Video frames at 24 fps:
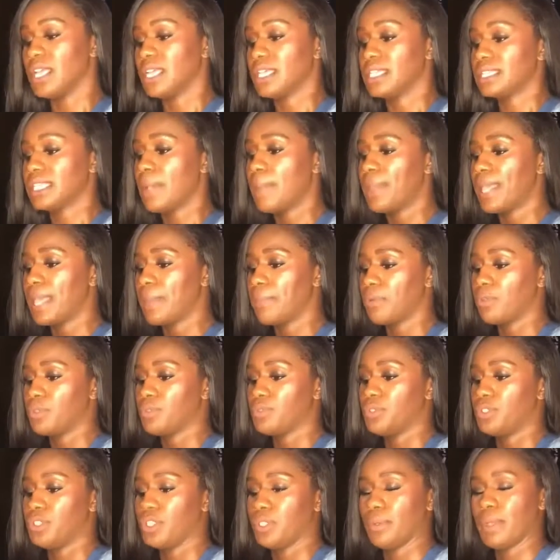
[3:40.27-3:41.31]
Some people
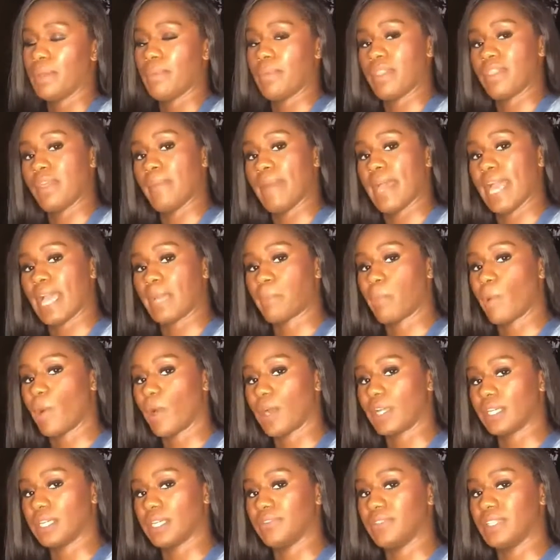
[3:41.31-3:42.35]
do it with the back
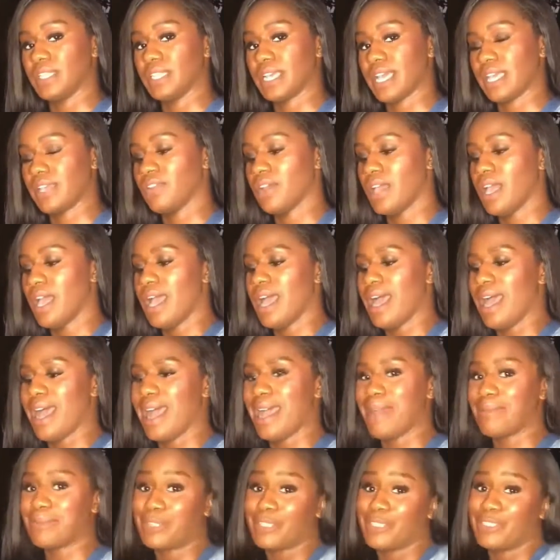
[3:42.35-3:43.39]
part of the knife.
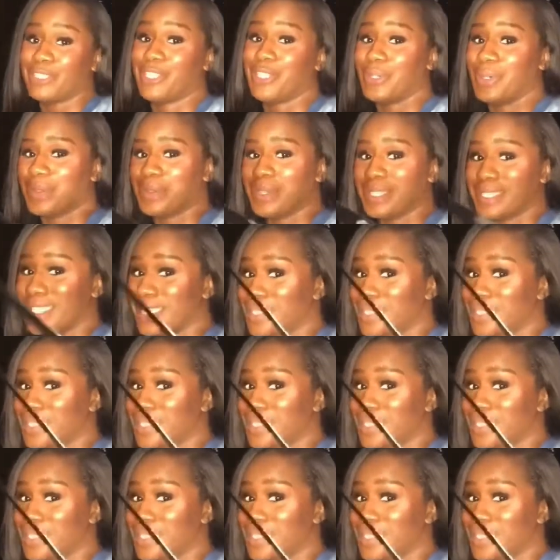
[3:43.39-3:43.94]
I'm going to do it with